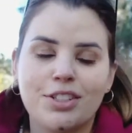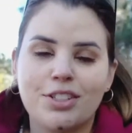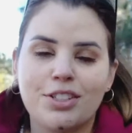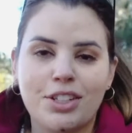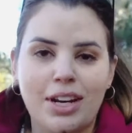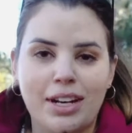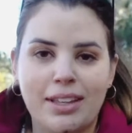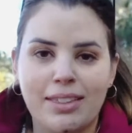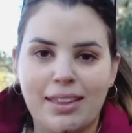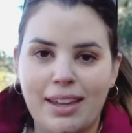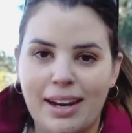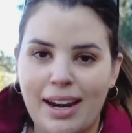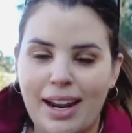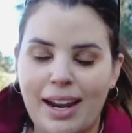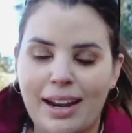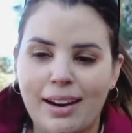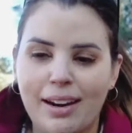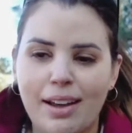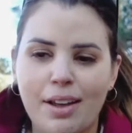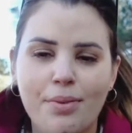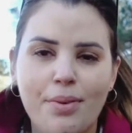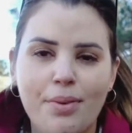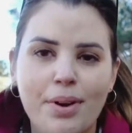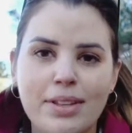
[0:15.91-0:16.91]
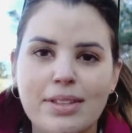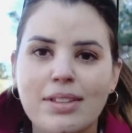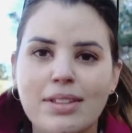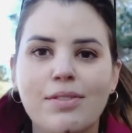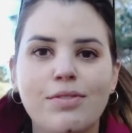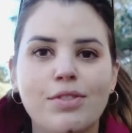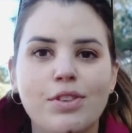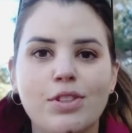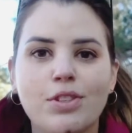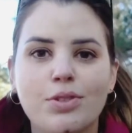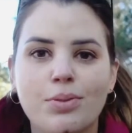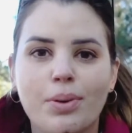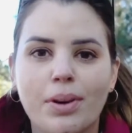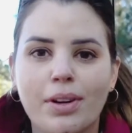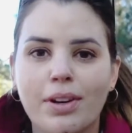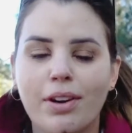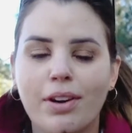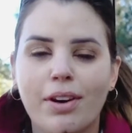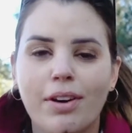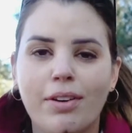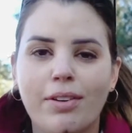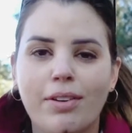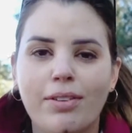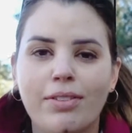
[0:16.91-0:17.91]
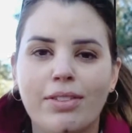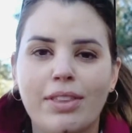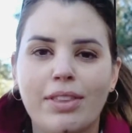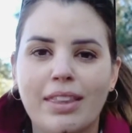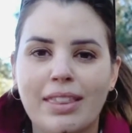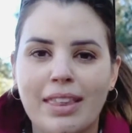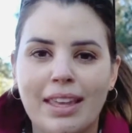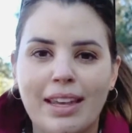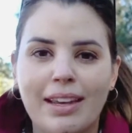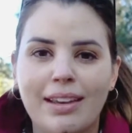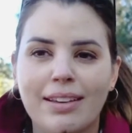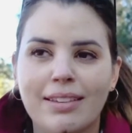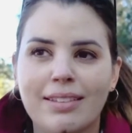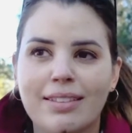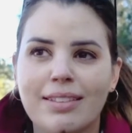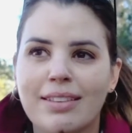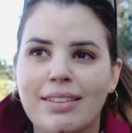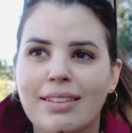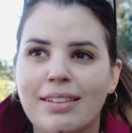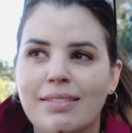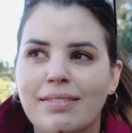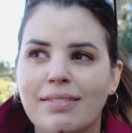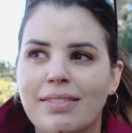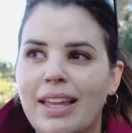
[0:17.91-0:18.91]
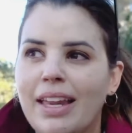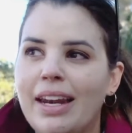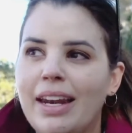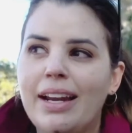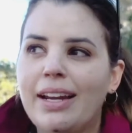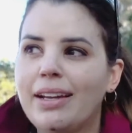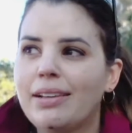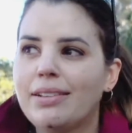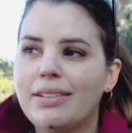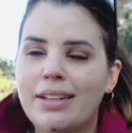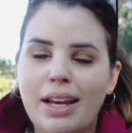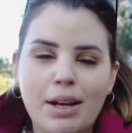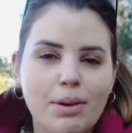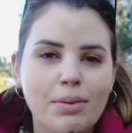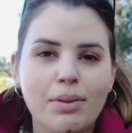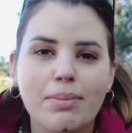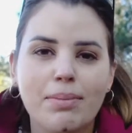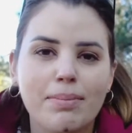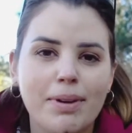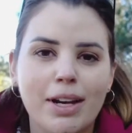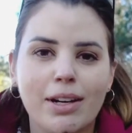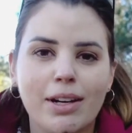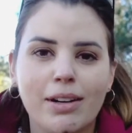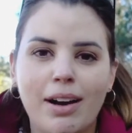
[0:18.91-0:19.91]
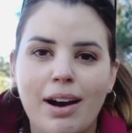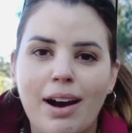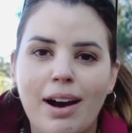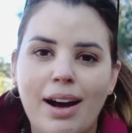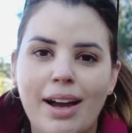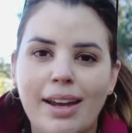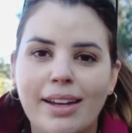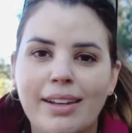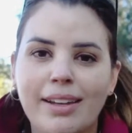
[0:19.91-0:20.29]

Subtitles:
black mark of dirt or ash or something on my